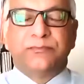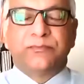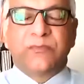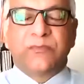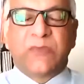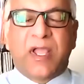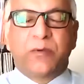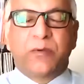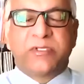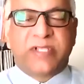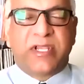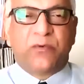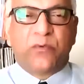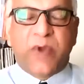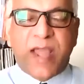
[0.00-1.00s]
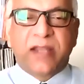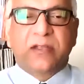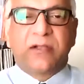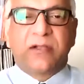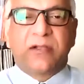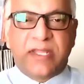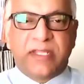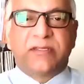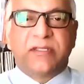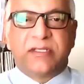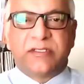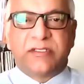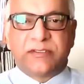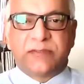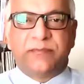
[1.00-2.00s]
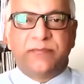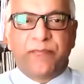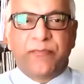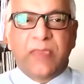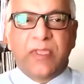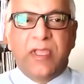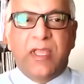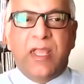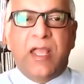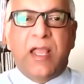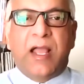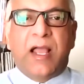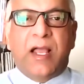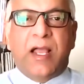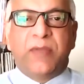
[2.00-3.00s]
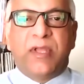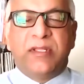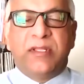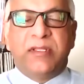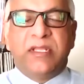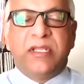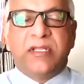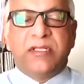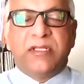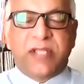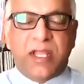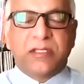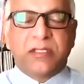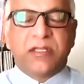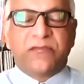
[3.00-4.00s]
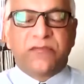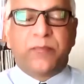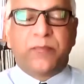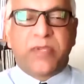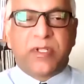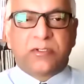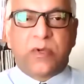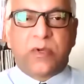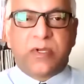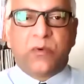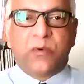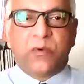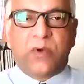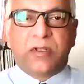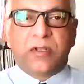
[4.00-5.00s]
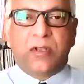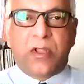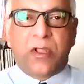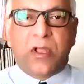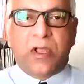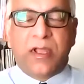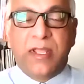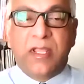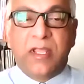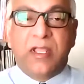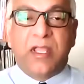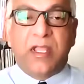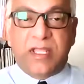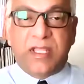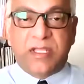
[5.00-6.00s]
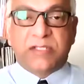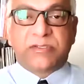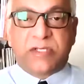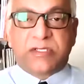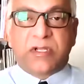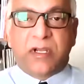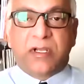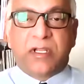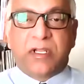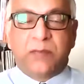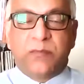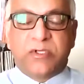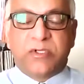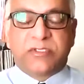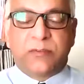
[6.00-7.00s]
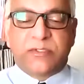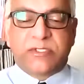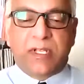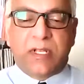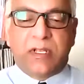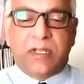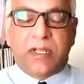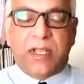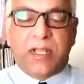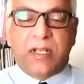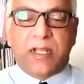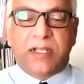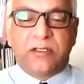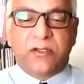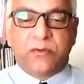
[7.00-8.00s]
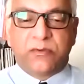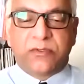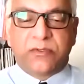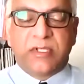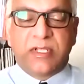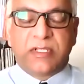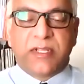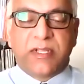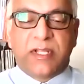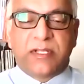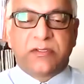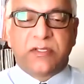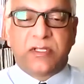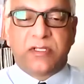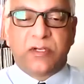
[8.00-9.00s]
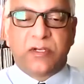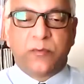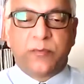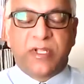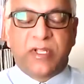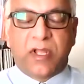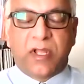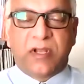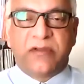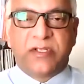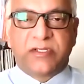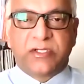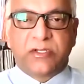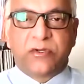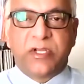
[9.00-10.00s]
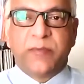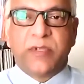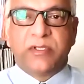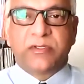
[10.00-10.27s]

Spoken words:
I would say, radical atheism. The intent of the Bill 21 law is to target Muslims, and I don't think that there would be a lot of disagreement